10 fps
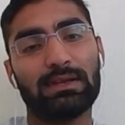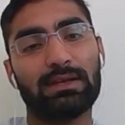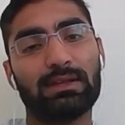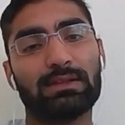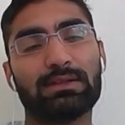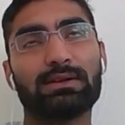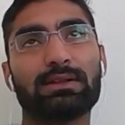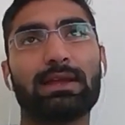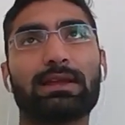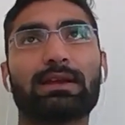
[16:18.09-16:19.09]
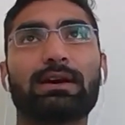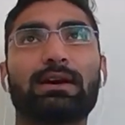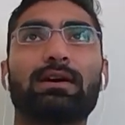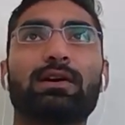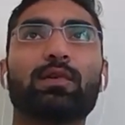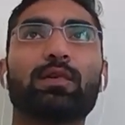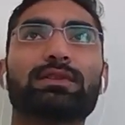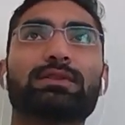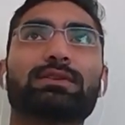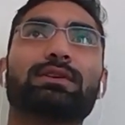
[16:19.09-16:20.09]
is like
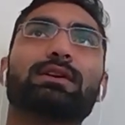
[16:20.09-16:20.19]
whose